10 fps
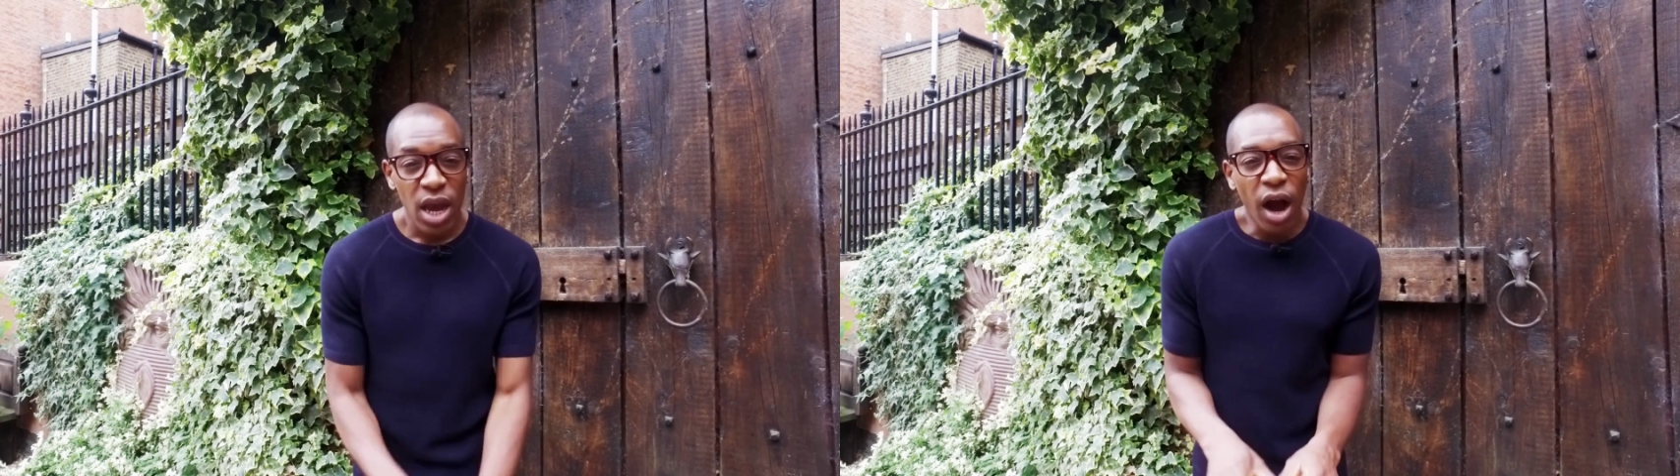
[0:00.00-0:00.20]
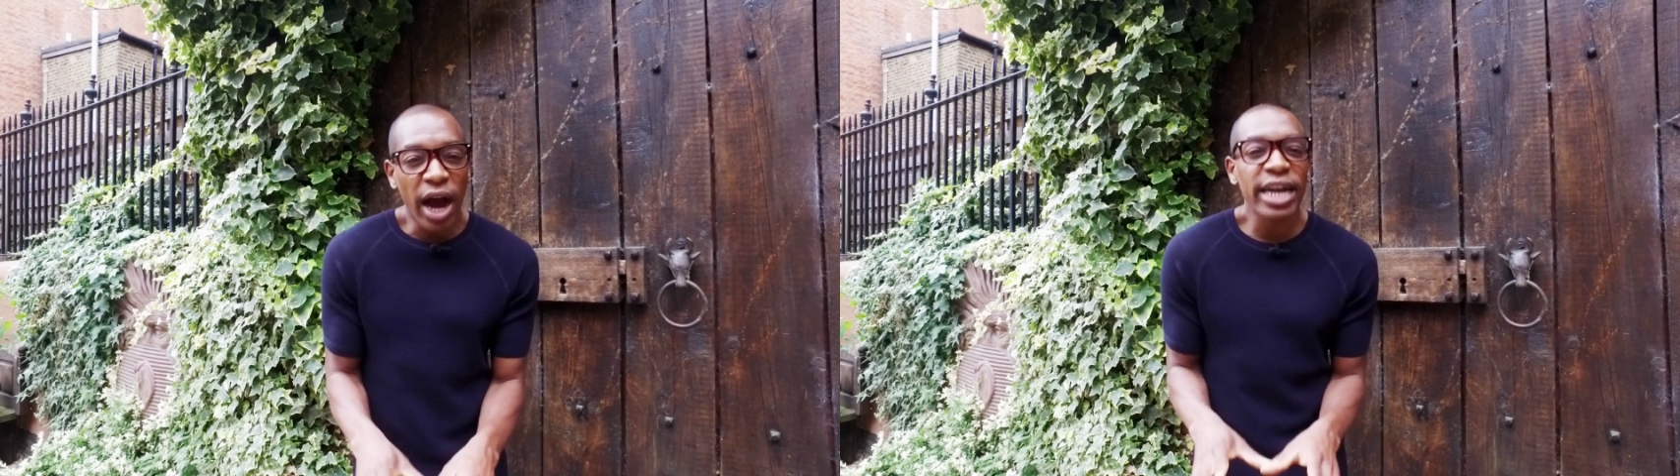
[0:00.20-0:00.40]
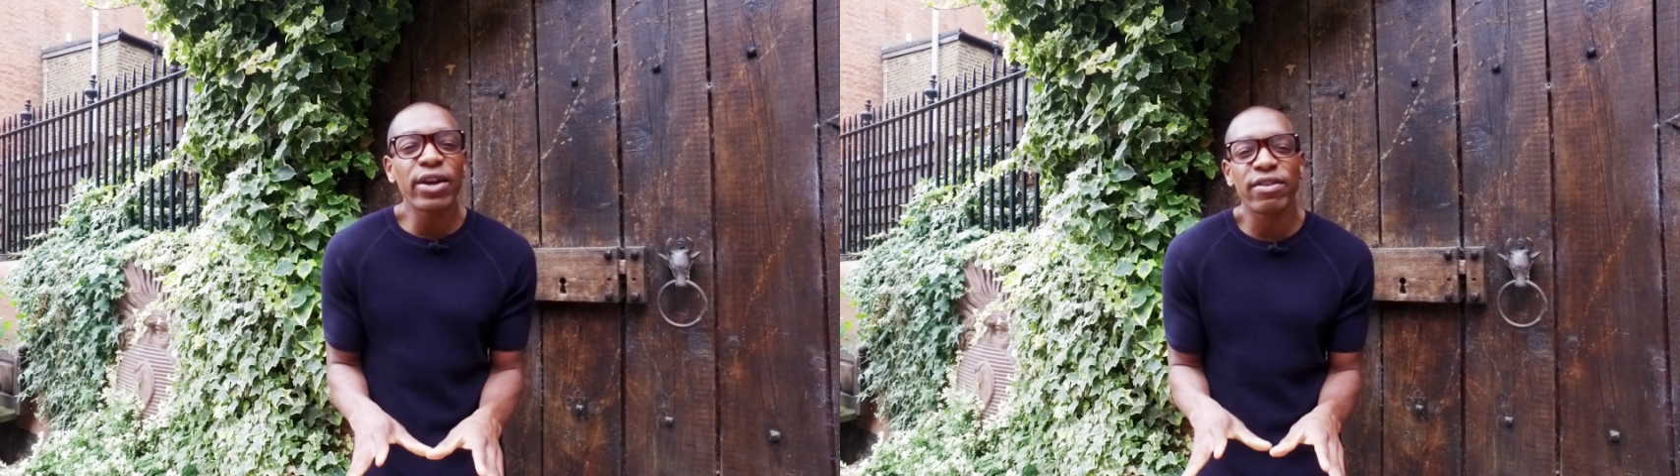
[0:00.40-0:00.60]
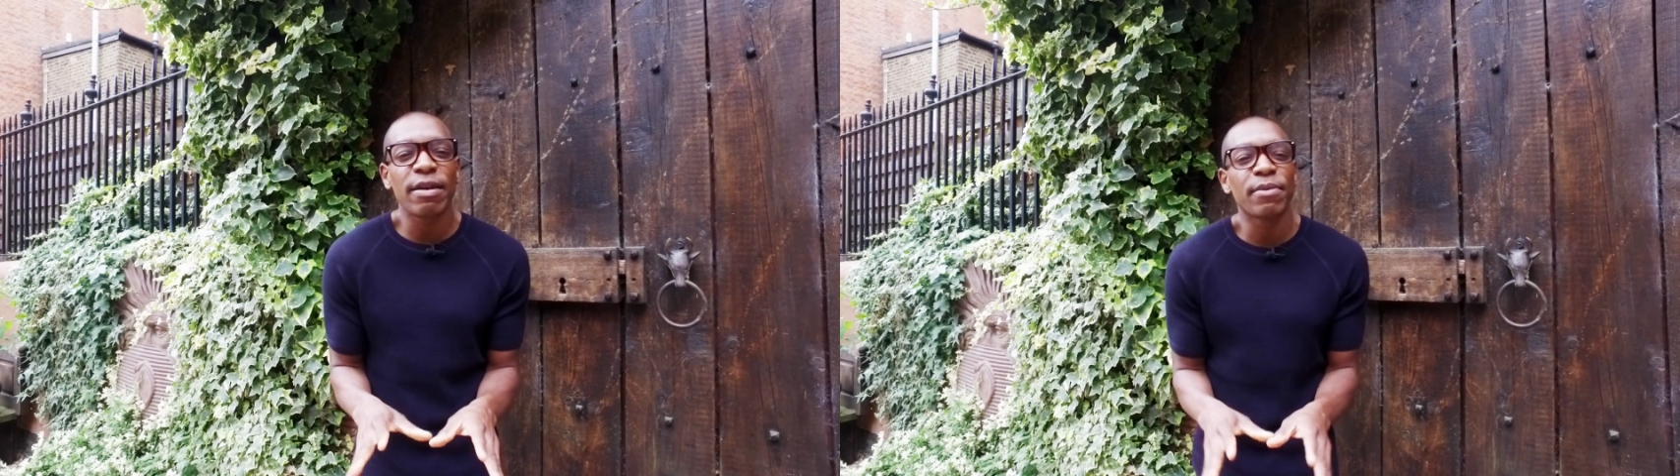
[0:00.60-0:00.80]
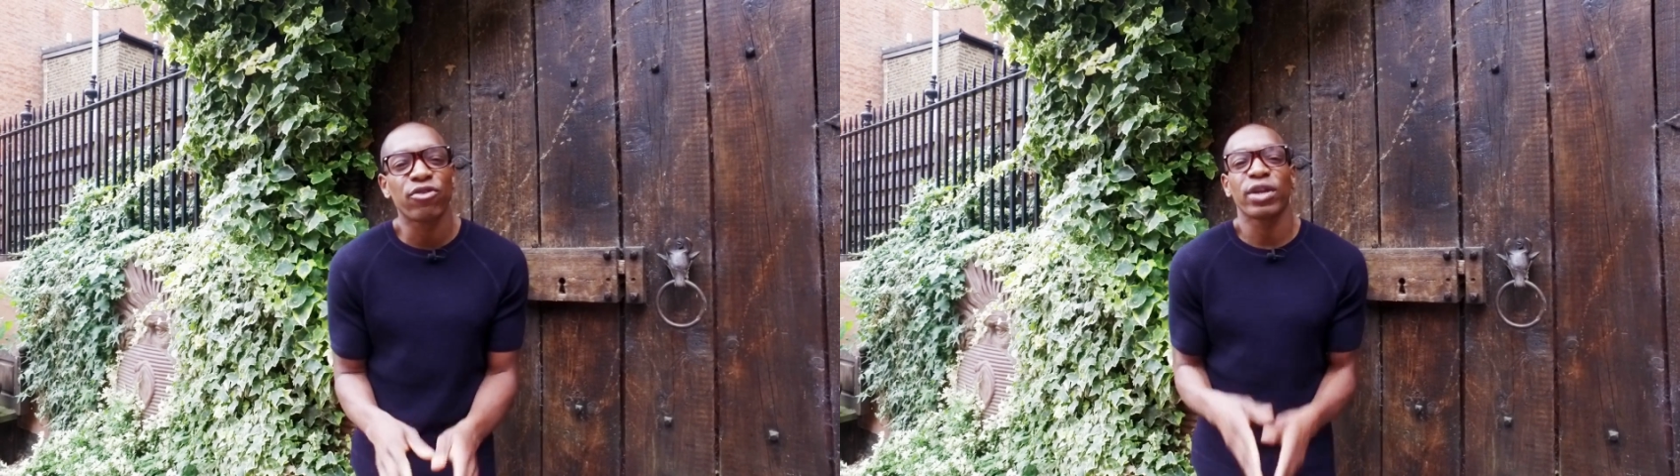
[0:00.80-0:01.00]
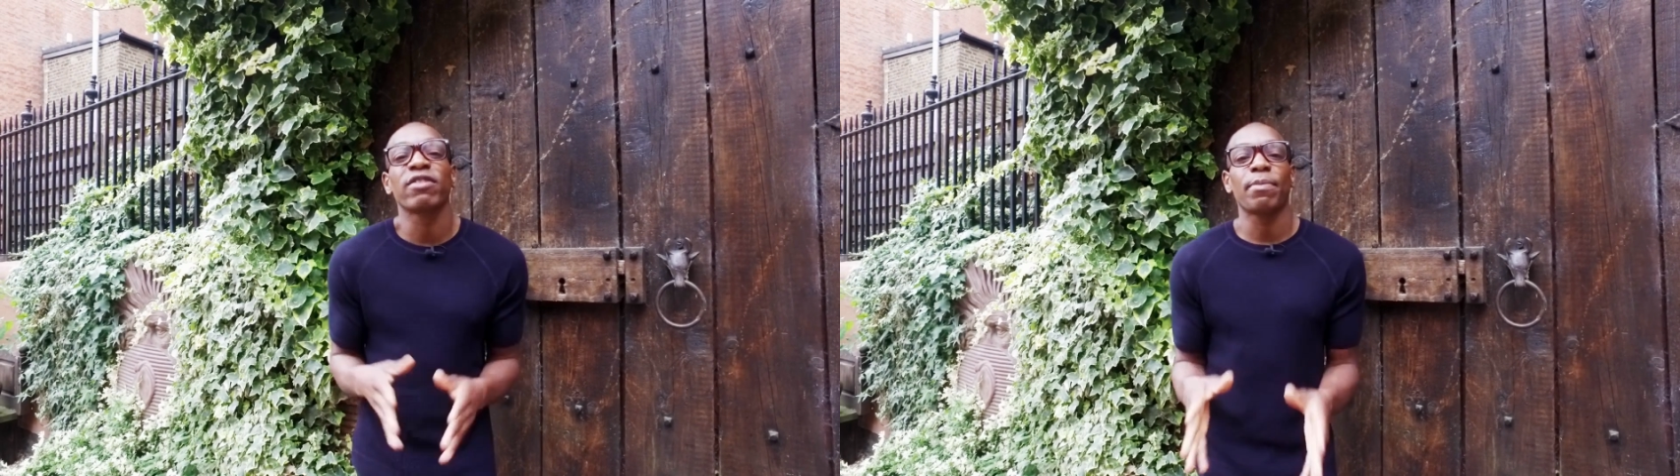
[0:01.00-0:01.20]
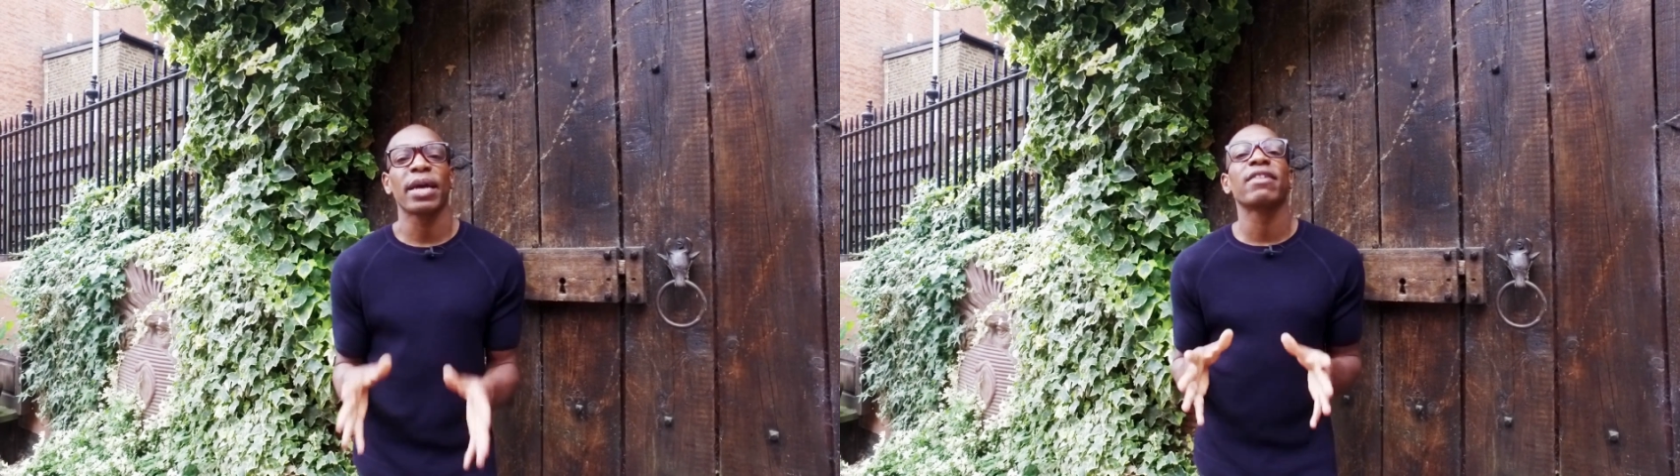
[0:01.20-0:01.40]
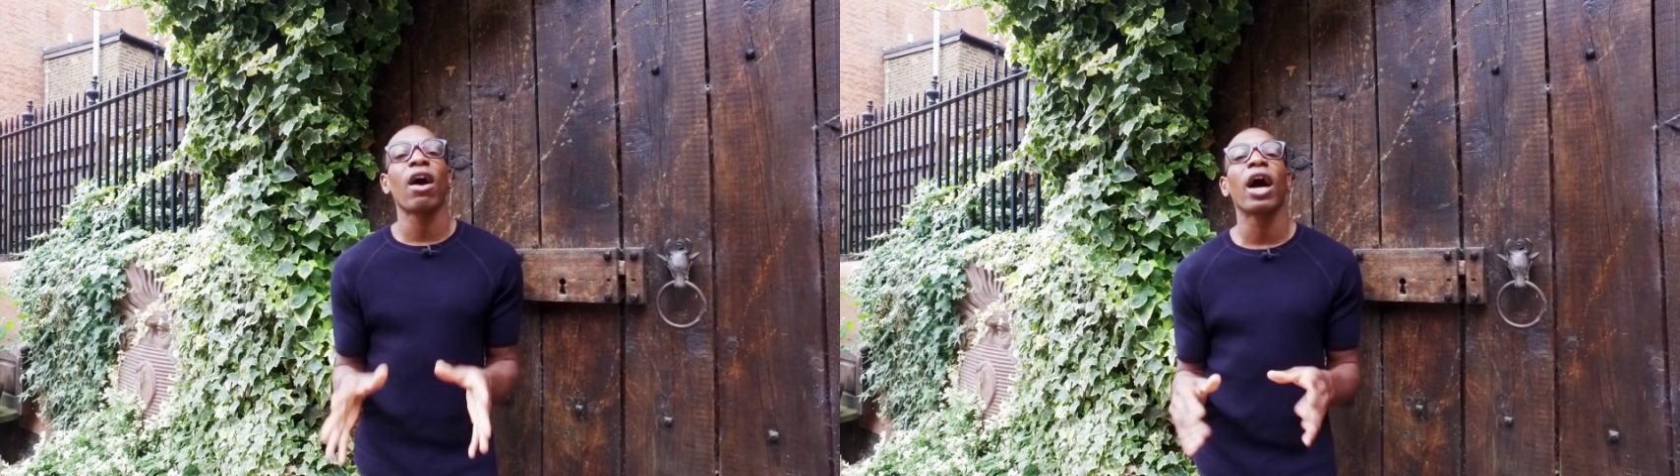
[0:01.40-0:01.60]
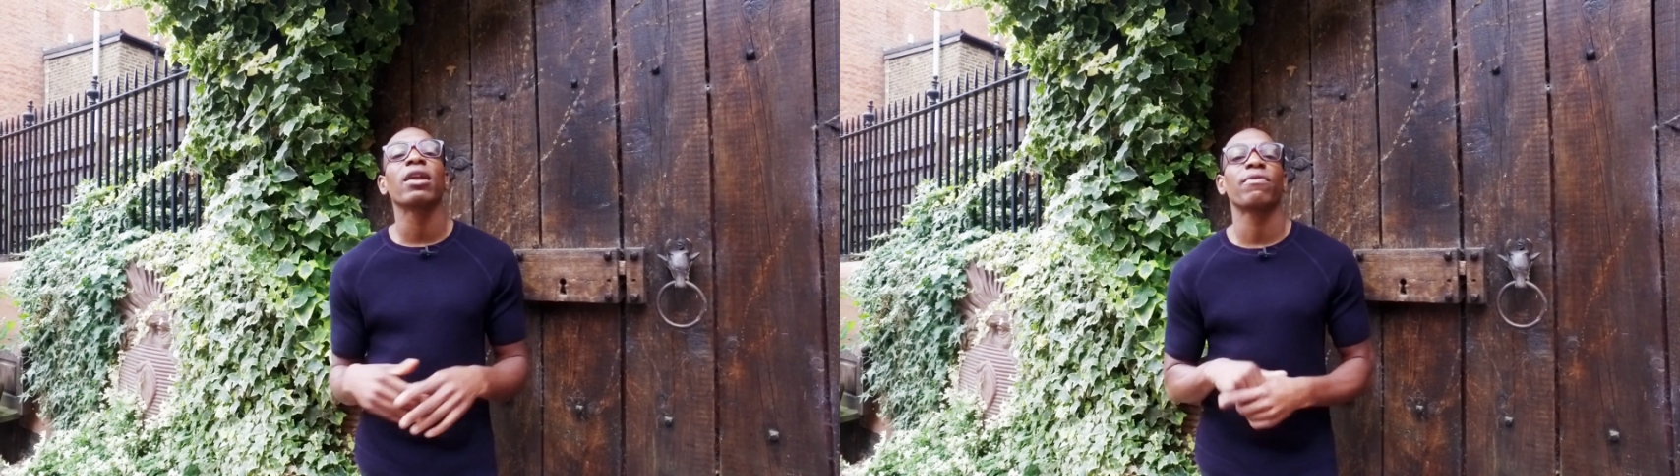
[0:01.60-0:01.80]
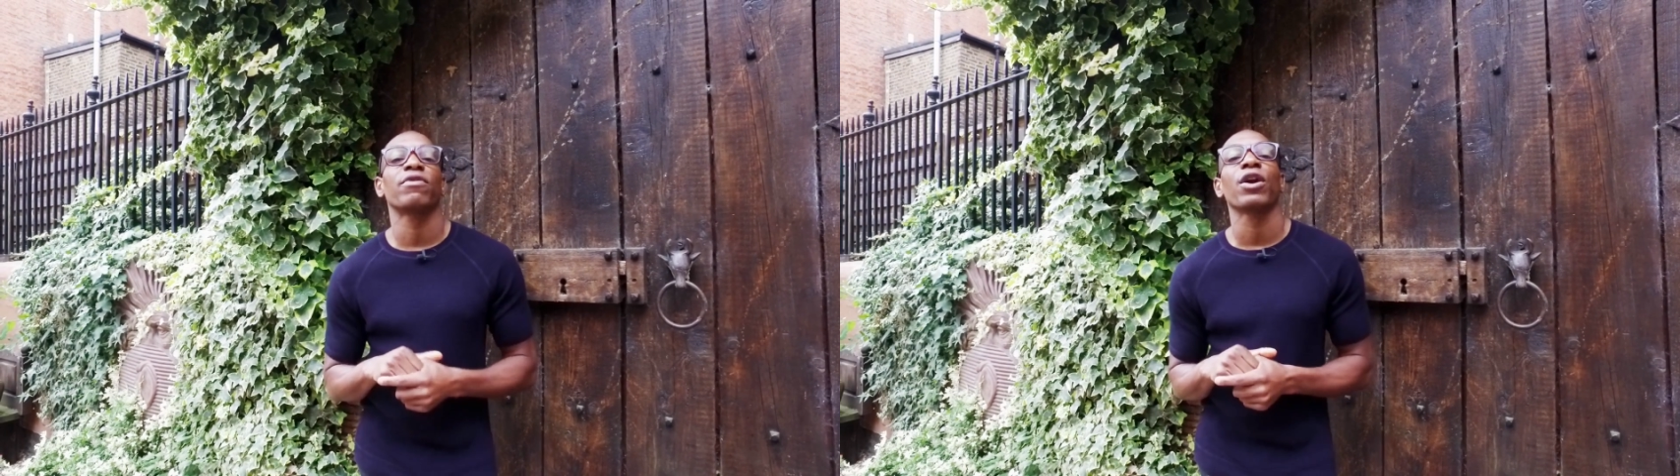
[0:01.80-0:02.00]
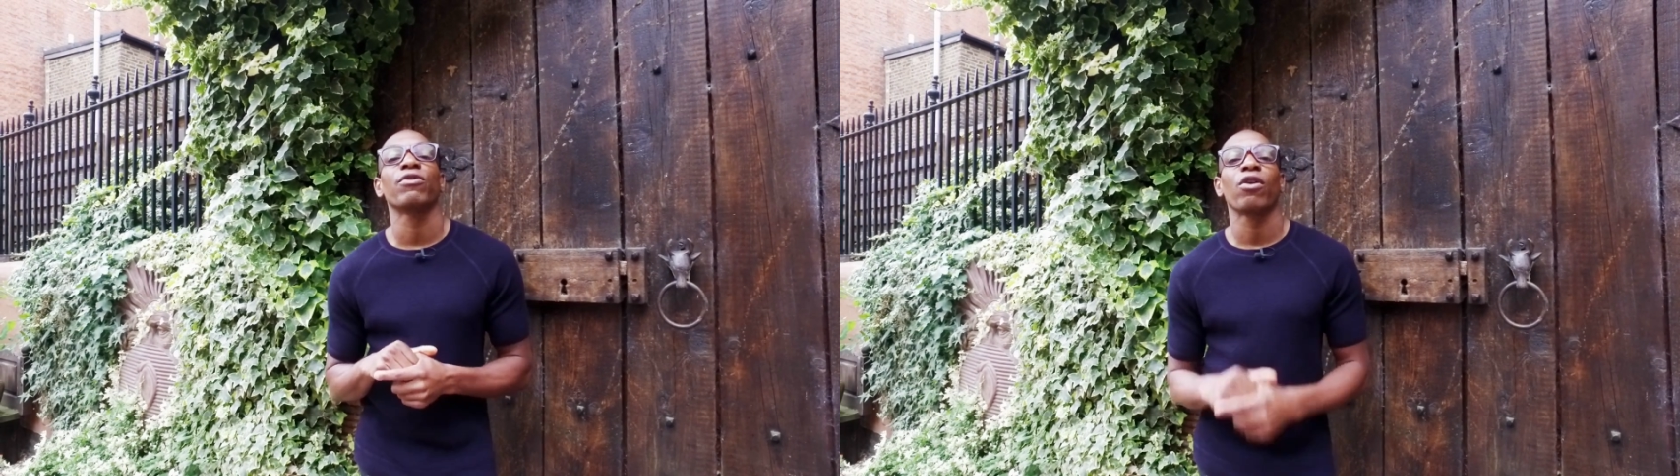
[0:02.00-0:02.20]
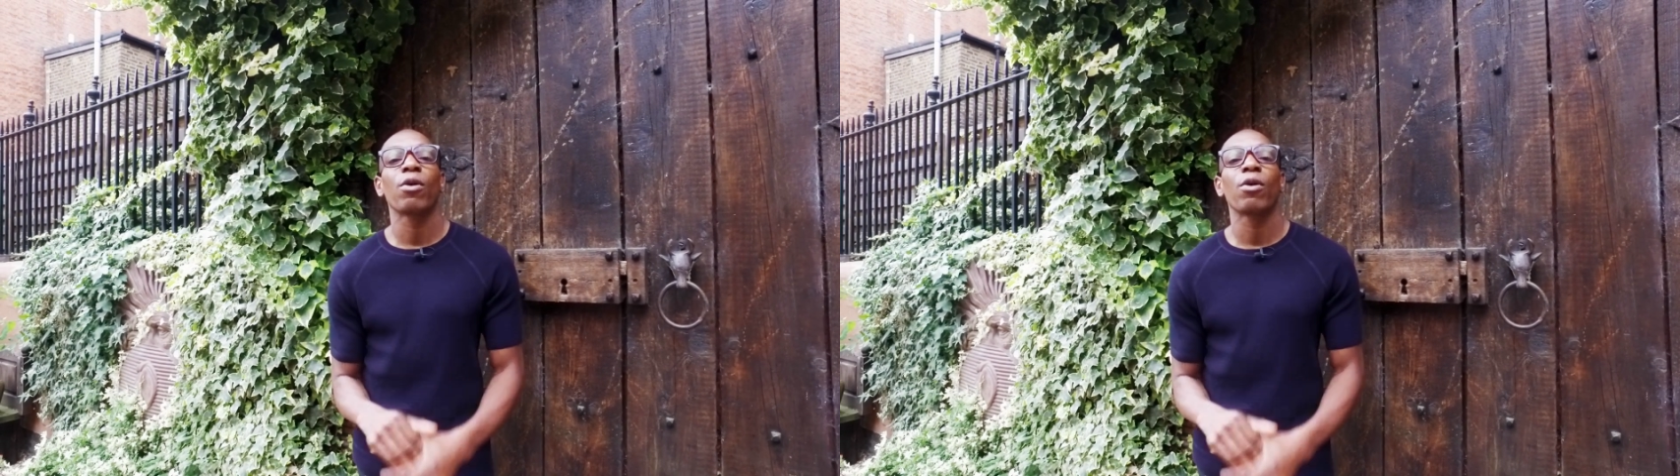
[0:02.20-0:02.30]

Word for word: Highgate Cemetery is a place I love to go to.